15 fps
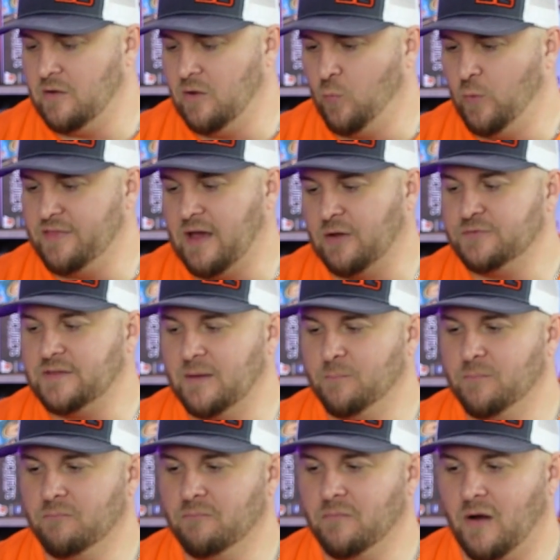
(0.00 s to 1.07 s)
without
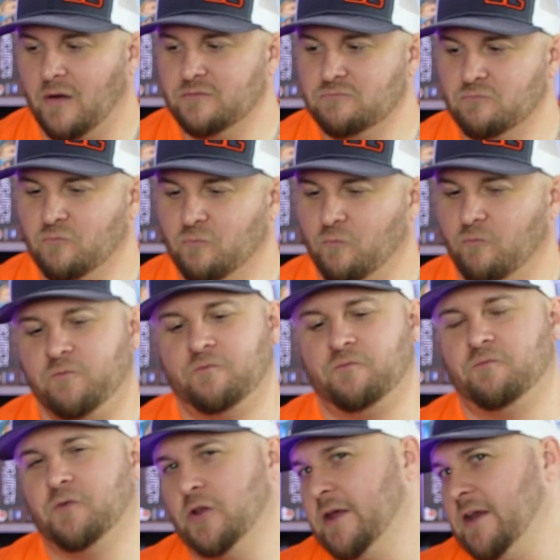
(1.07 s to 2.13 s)
them
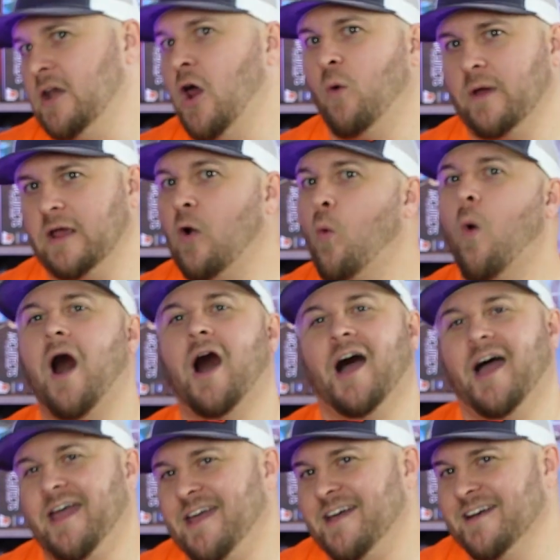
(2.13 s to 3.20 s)
fully knowing
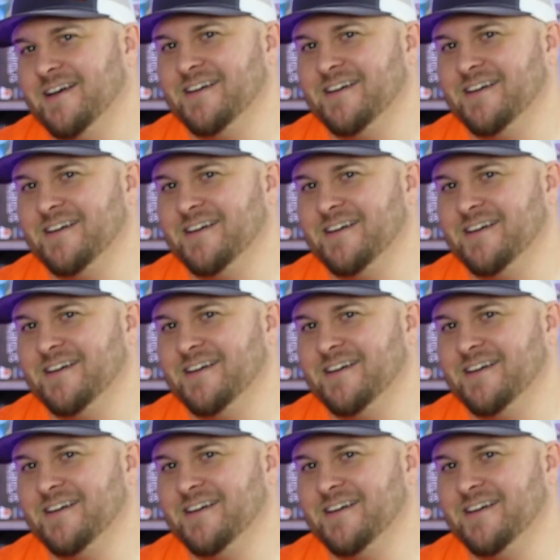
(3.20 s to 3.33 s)
why.